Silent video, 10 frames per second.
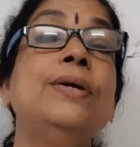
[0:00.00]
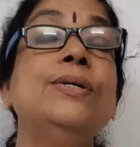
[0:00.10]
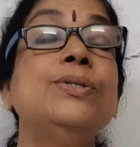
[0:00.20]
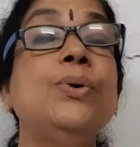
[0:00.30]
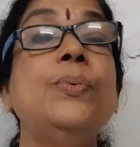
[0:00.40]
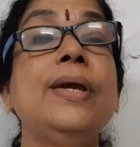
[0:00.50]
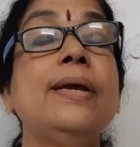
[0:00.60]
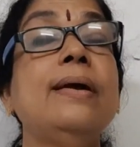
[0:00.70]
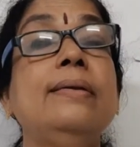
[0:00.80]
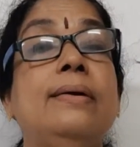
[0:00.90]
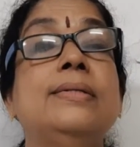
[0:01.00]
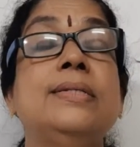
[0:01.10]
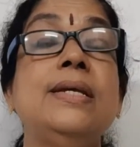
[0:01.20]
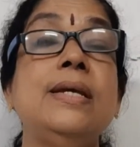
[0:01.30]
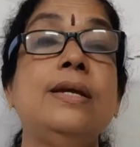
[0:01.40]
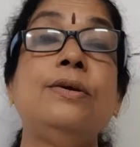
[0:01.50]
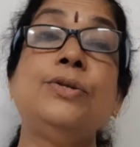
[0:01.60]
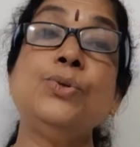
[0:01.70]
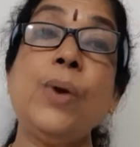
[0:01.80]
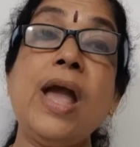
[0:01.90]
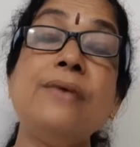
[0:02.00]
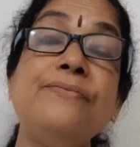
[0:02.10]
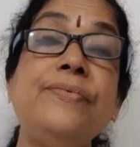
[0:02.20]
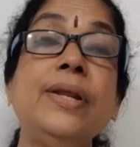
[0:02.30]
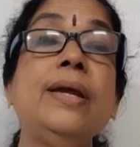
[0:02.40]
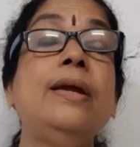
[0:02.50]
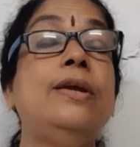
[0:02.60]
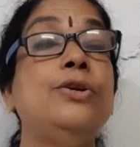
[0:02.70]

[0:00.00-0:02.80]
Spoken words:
So we can see to every